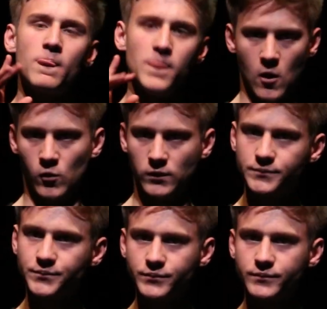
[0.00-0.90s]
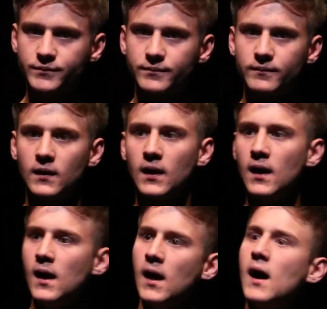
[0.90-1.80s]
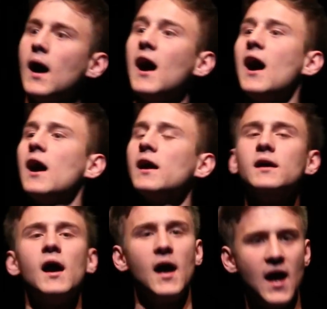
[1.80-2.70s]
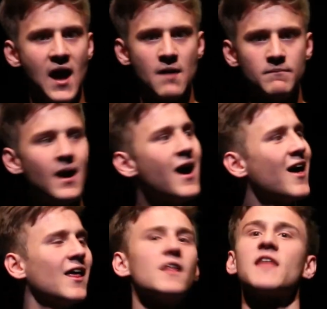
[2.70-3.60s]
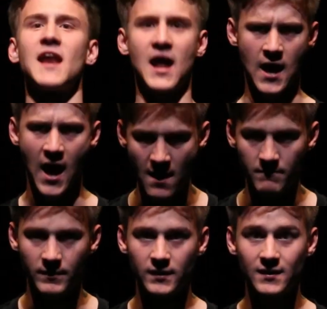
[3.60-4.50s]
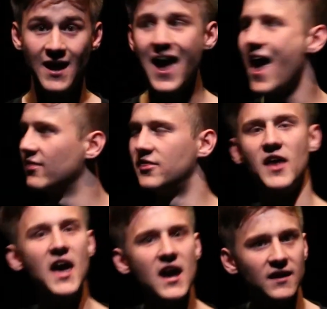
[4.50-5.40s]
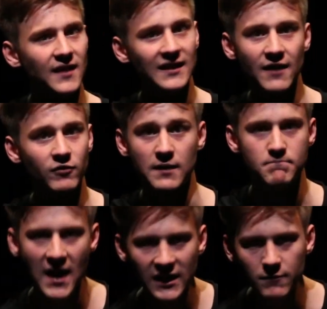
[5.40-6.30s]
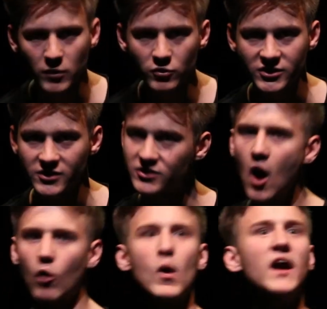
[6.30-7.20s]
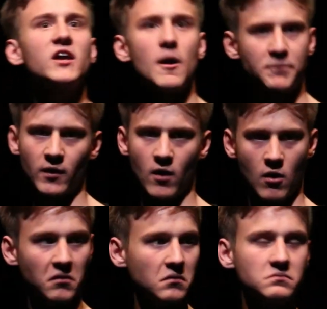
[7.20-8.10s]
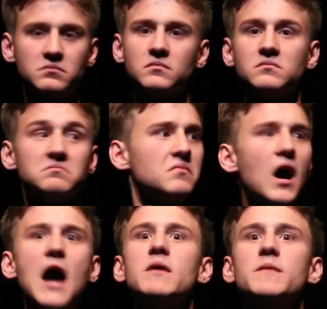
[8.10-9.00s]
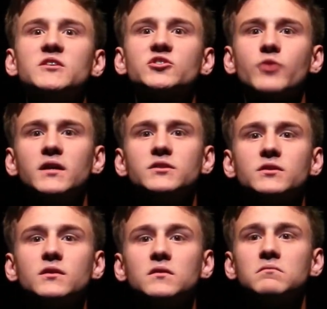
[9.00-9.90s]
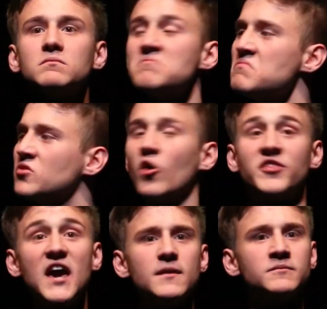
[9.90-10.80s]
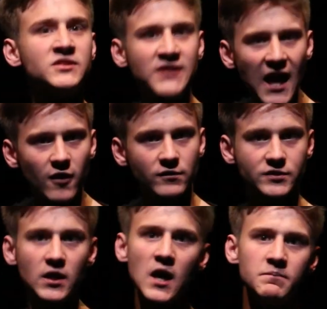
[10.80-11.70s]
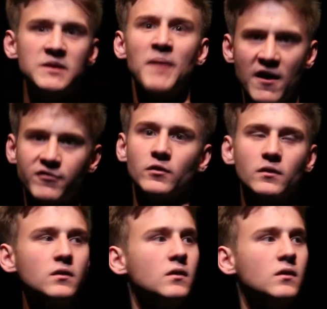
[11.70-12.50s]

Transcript: No. I am that I am, and they that level at my abuses reckon up their own. I may be straight, though they themselves be bevel.